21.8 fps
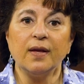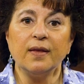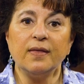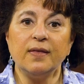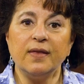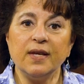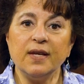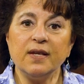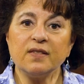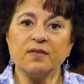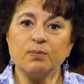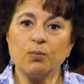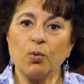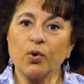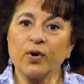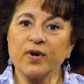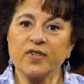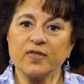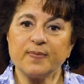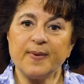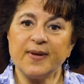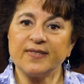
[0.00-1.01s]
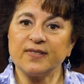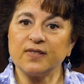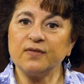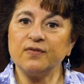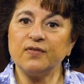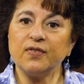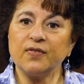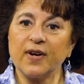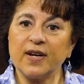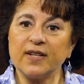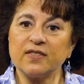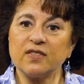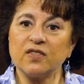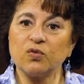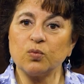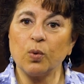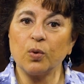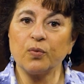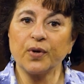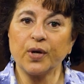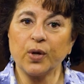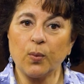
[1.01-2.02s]
These more expensive devices
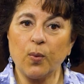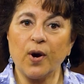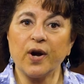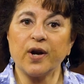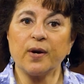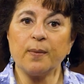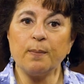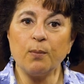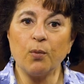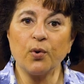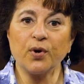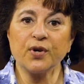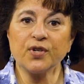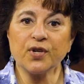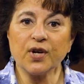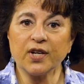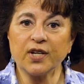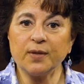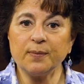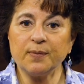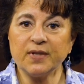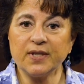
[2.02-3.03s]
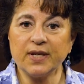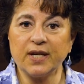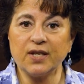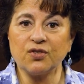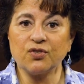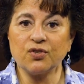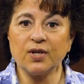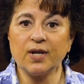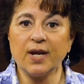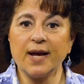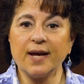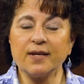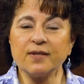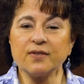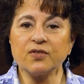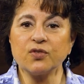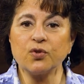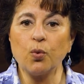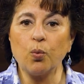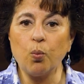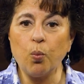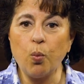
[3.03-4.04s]
will require more documentation as
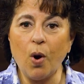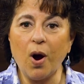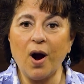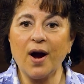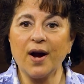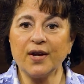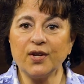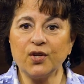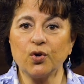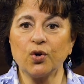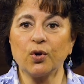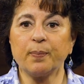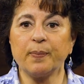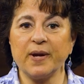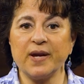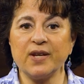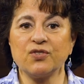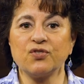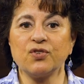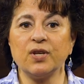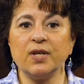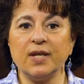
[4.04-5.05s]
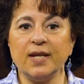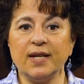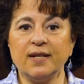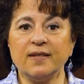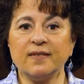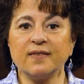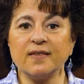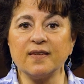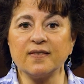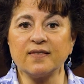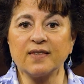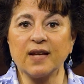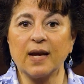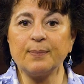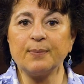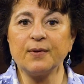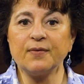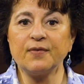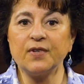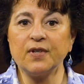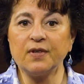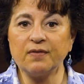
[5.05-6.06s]
to why your patient needs this type
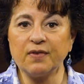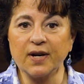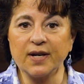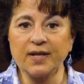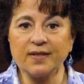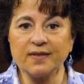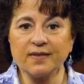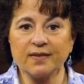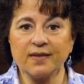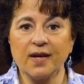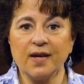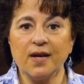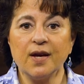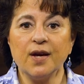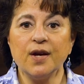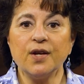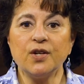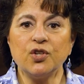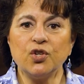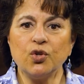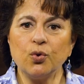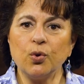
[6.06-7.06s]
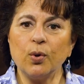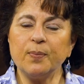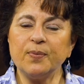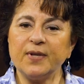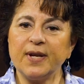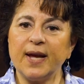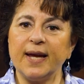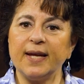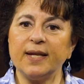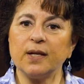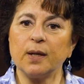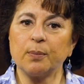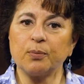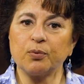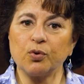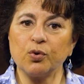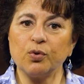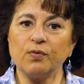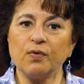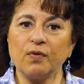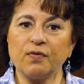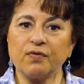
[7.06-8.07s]
of device to obtain
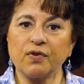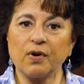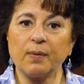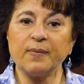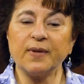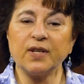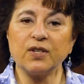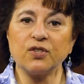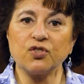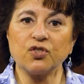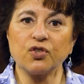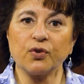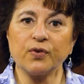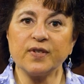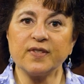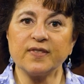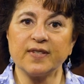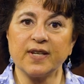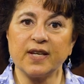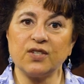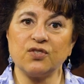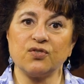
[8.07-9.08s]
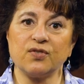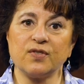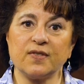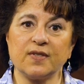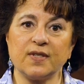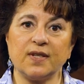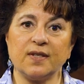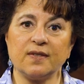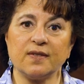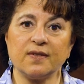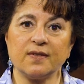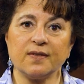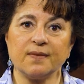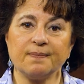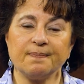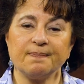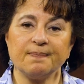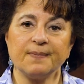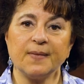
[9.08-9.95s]
approval from the insurance agencies.